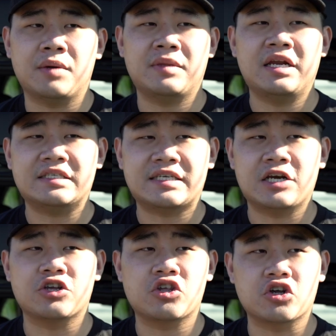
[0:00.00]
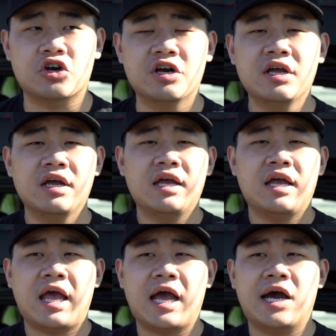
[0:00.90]
I'm not entirely sure
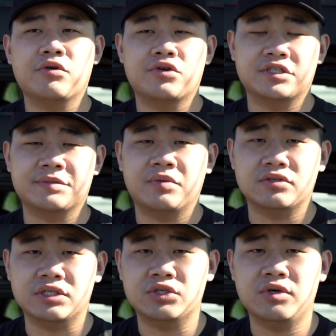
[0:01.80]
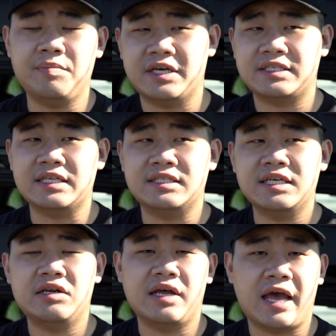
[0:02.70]
how you're supposed to do it, because I
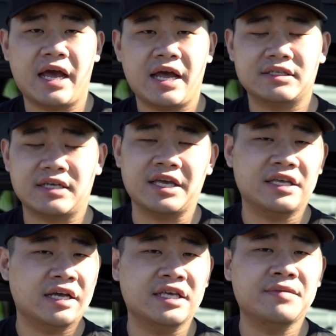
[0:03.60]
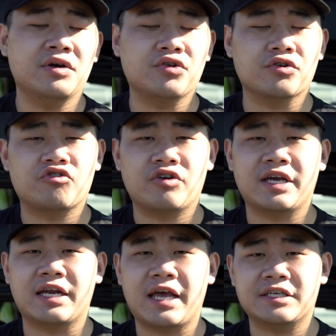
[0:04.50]
emailed
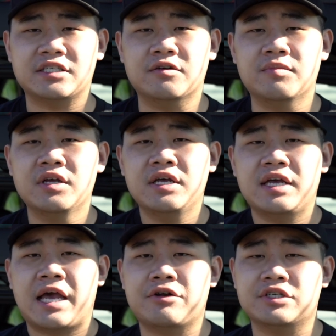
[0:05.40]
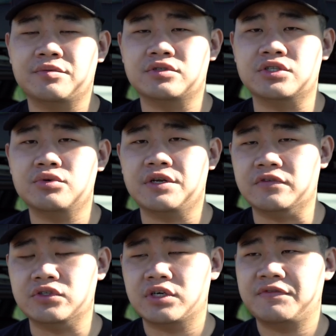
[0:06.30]
Unitronic and I asked them how you're supposed to do it if
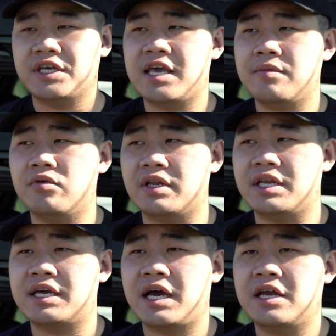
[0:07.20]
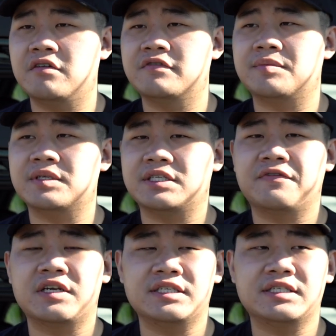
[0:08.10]
you don't have the cable, and they kind of
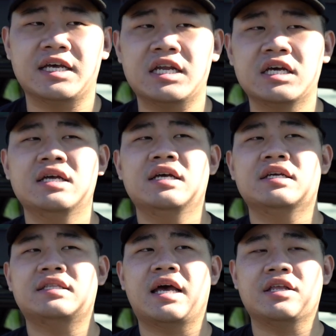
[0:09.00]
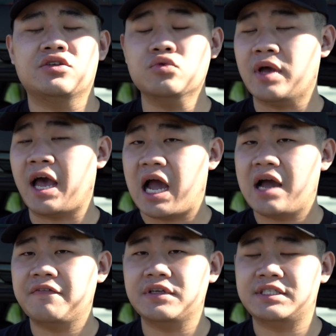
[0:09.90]
specifically said that you
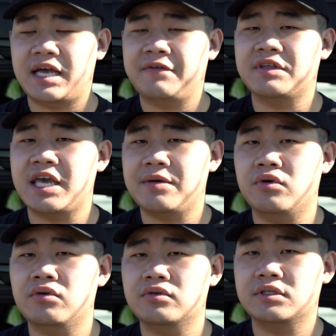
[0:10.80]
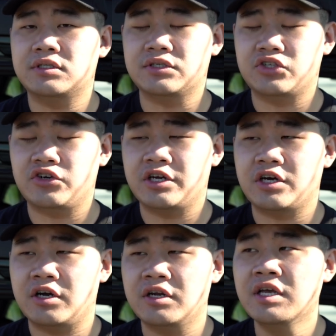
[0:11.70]
have to have the cable to turn it
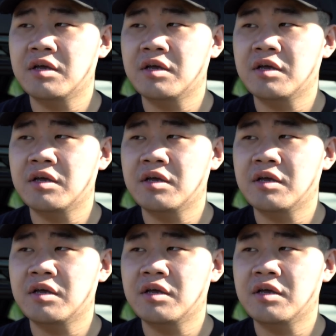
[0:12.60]
on,